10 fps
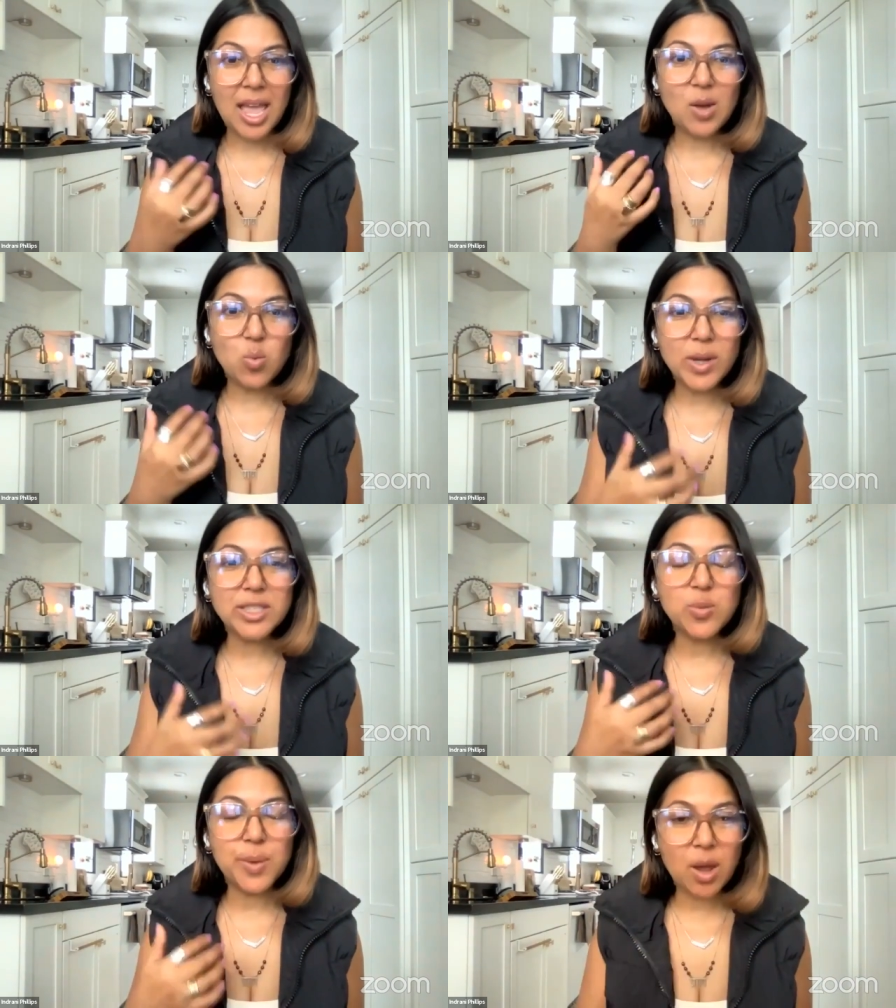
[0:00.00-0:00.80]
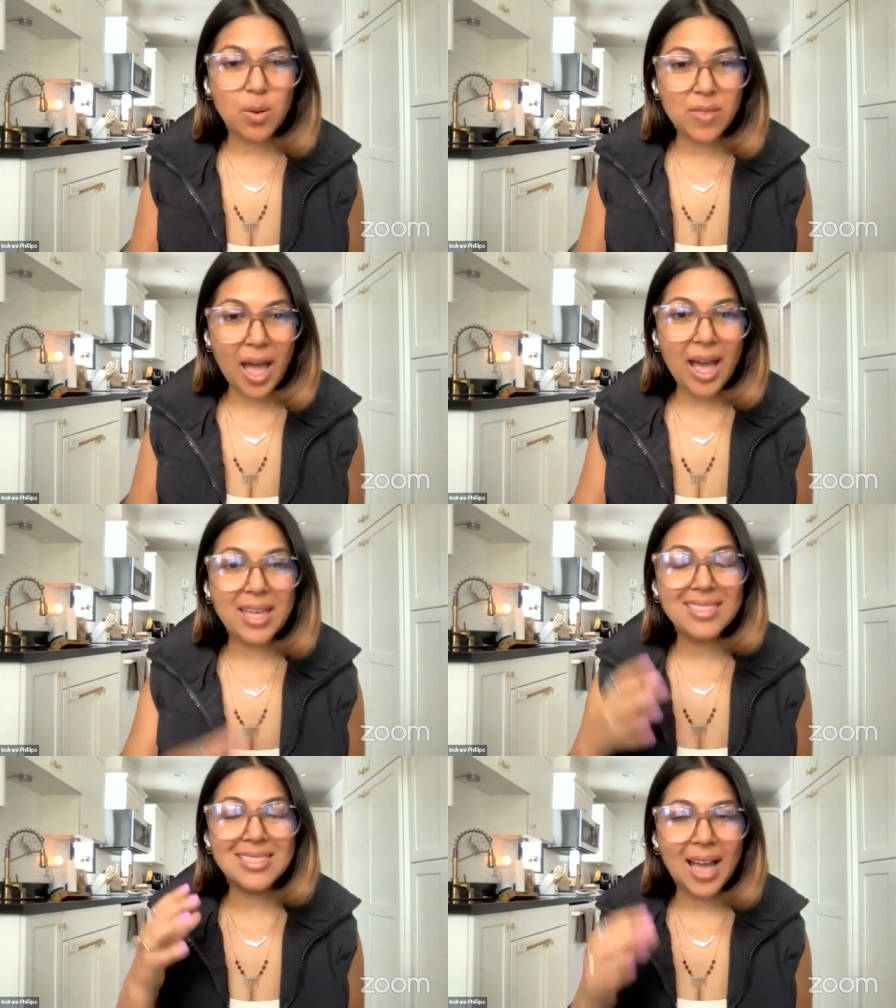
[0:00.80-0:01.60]
and once we know
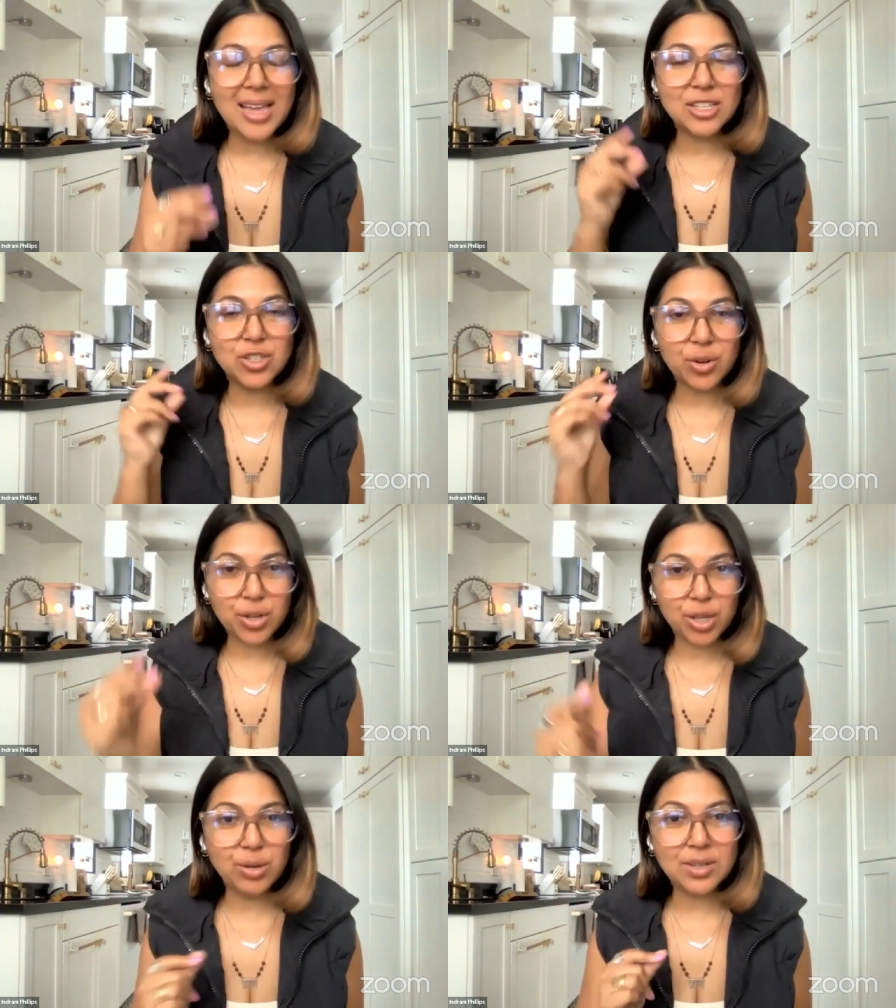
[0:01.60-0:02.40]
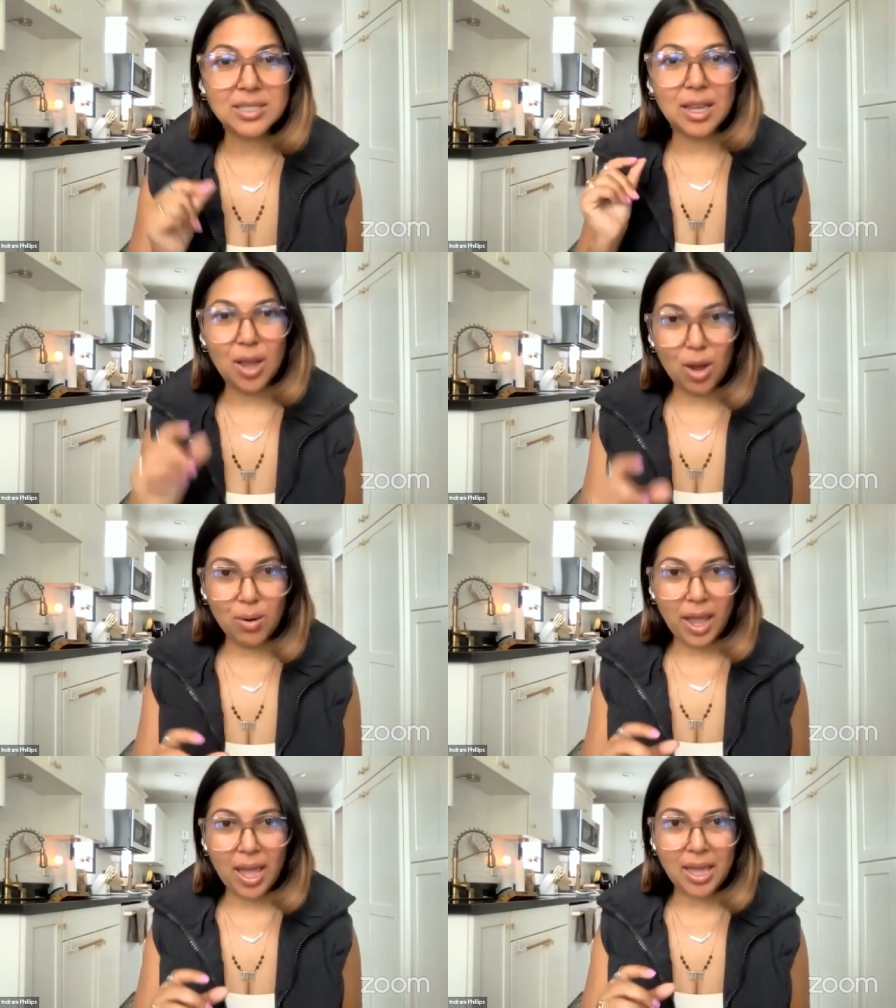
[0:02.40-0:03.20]
that, that is our cue to say,
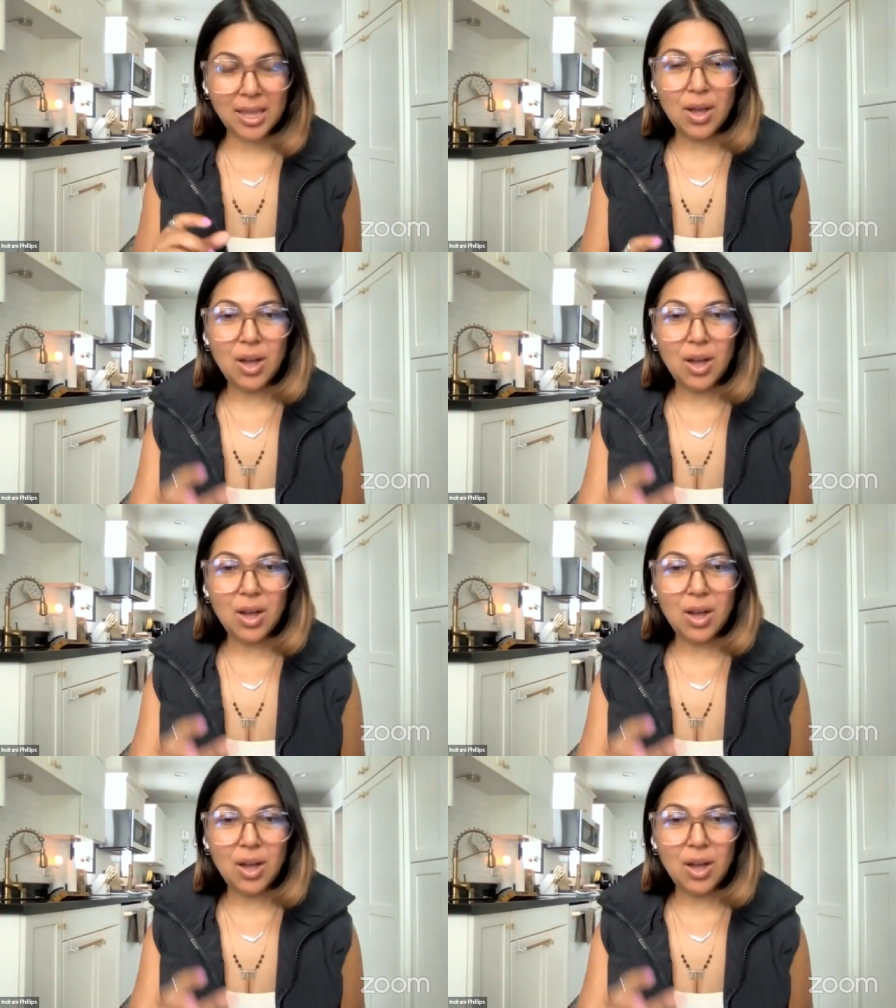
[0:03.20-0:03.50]
okay,